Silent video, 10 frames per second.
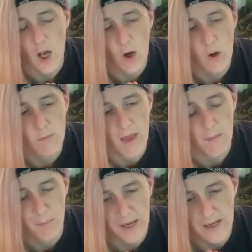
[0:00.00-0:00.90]
home
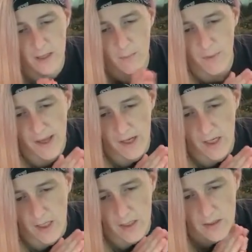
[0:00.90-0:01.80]
that panda
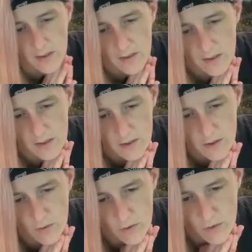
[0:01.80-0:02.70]
betta that is
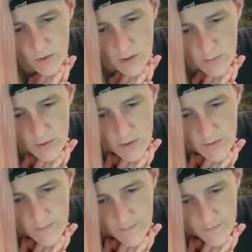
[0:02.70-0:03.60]
so
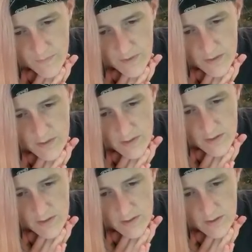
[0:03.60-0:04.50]
adorable.
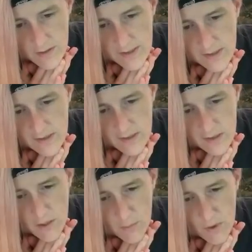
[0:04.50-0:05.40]
Lacey says,
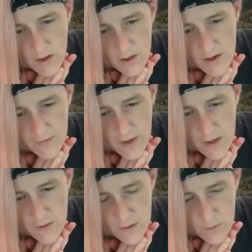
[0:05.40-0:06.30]
yep, walk it off, that
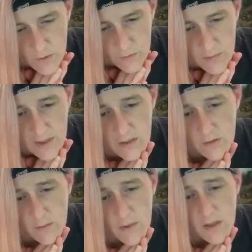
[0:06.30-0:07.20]
always works for me. That's what I'm
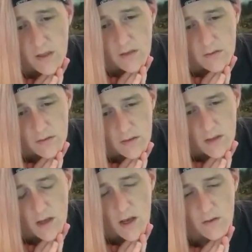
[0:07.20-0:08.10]
going to do.
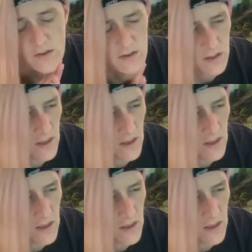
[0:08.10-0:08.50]
Oh, is today the